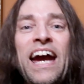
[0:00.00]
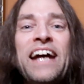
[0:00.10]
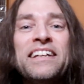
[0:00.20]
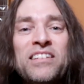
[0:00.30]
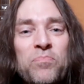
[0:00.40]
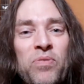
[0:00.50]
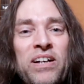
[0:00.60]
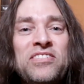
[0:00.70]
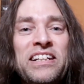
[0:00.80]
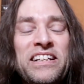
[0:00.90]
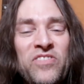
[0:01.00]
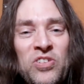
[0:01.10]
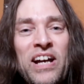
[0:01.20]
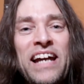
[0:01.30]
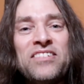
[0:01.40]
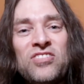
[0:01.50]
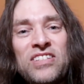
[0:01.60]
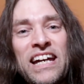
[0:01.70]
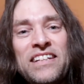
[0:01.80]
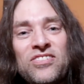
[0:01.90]
and that the President of the United
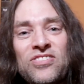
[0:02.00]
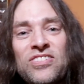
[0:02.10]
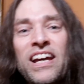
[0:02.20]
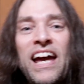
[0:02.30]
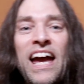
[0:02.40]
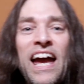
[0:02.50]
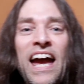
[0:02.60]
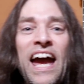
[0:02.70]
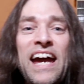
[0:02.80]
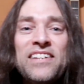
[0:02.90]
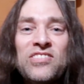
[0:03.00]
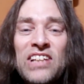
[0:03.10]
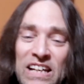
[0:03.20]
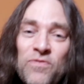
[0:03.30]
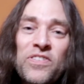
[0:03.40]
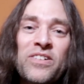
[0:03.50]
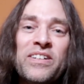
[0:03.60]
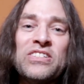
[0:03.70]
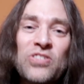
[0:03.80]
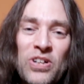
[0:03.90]
States has
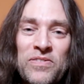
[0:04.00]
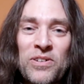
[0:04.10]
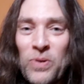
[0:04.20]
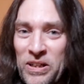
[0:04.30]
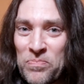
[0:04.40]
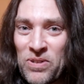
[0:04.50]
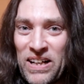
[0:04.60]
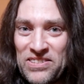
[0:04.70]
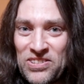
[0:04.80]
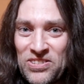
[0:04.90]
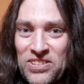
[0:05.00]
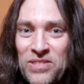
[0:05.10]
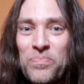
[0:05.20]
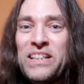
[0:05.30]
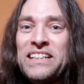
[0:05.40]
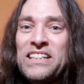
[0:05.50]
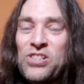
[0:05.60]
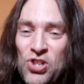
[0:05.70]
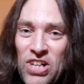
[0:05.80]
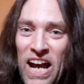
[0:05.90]
influence over oil prices, completely
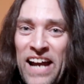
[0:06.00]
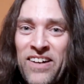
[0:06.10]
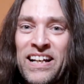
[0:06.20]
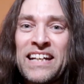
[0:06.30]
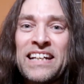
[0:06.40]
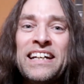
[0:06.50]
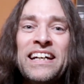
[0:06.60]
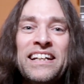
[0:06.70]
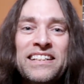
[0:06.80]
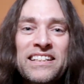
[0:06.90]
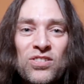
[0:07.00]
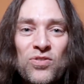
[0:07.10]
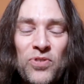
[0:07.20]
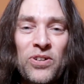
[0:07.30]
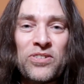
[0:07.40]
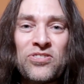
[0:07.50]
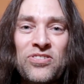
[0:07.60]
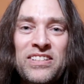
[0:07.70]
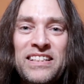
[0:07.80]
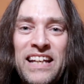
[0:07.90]
shattering this
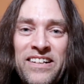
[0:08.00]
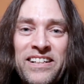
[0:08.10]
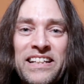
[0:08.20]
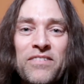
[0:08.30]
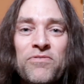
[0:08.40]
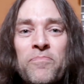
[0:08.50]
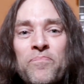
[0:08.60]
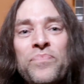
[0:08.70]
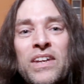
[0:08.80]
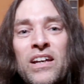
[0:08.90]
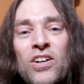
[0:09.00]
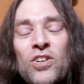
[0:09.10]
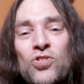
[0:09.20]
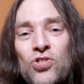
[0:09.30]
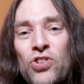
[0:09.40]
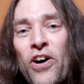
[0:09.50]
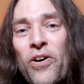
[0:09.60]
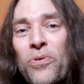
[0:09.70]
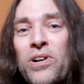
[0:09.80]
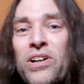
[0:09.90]
false narrative. So,